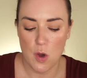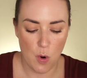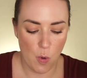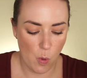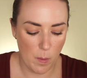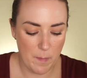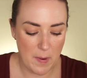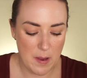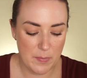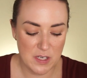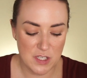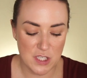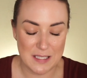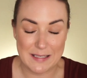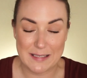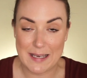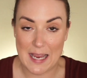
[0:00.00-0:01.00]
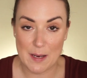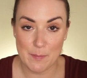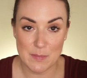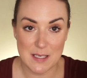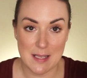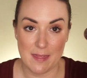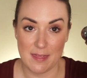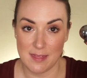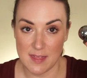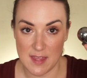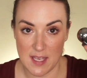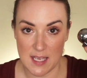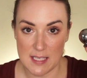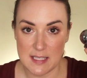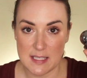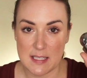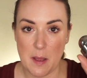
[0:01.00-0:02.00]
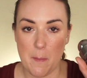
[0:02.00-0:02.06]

or maybe just named it this,